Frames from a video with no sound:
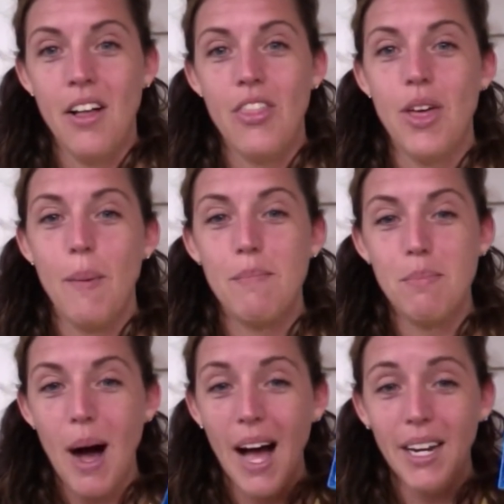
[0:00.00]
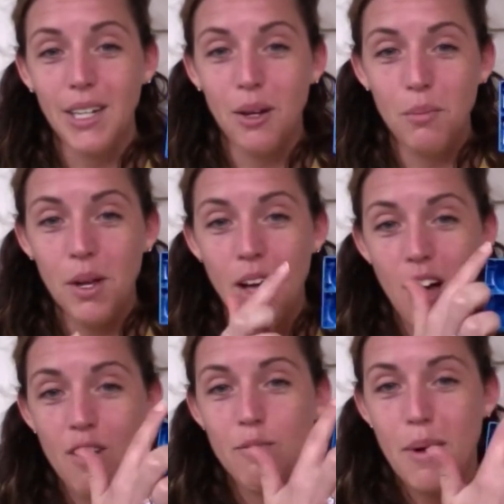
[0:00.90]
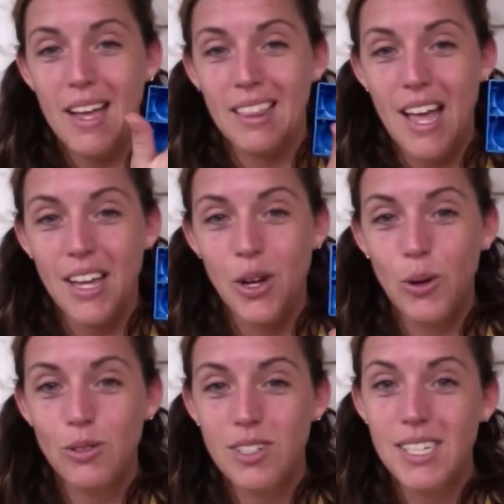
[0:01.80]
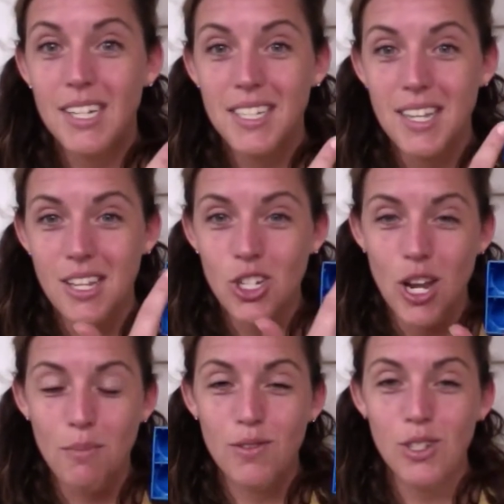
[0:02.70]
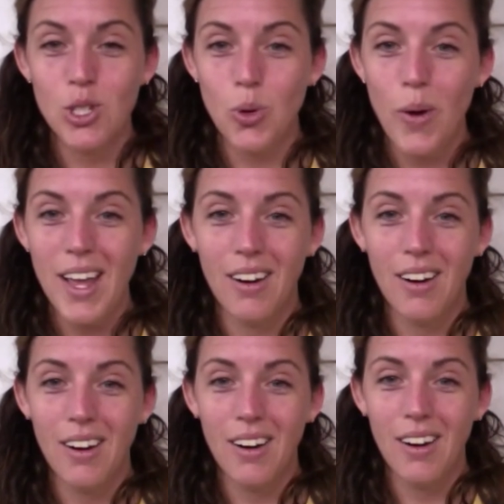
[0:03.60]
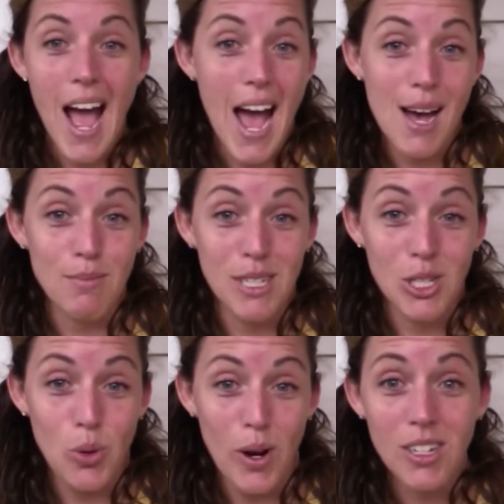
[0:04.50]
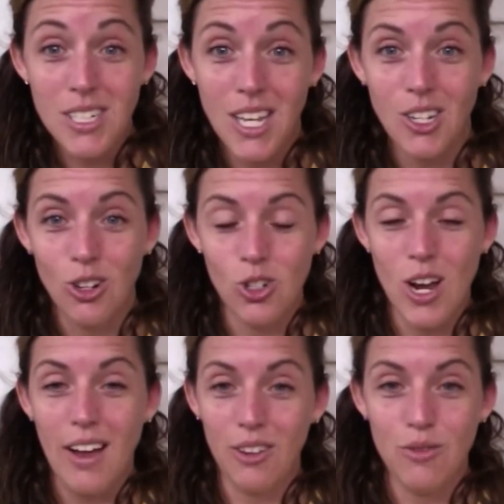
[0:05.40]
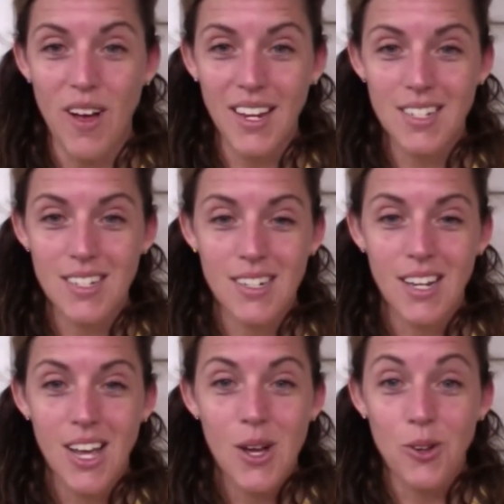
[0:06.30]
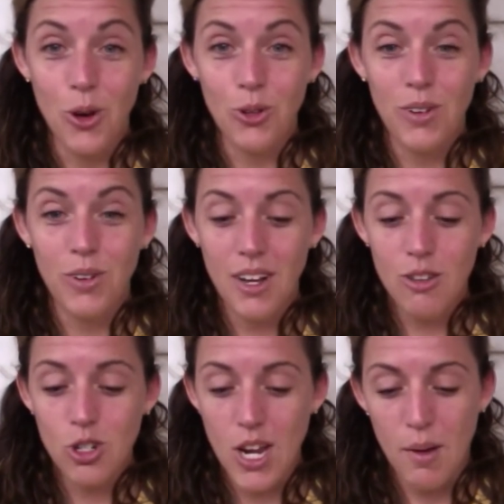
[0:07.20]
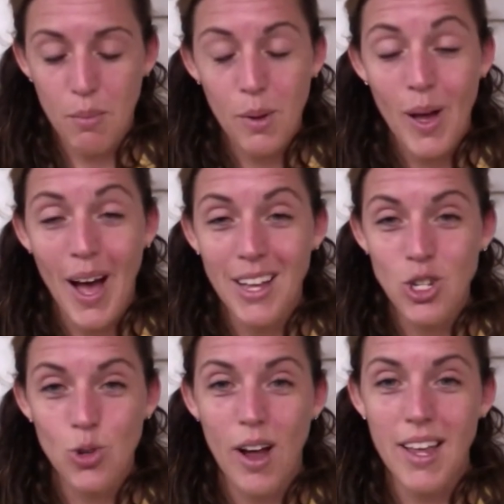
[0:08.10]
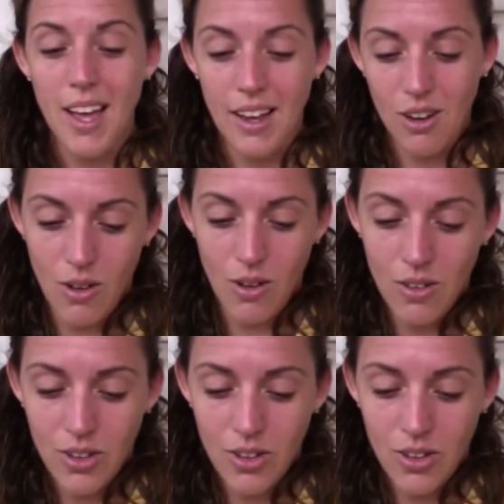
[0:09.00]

The bottom of my Legos is in the shape of a square. How many squares can your child find? Go to another shape, a triangle.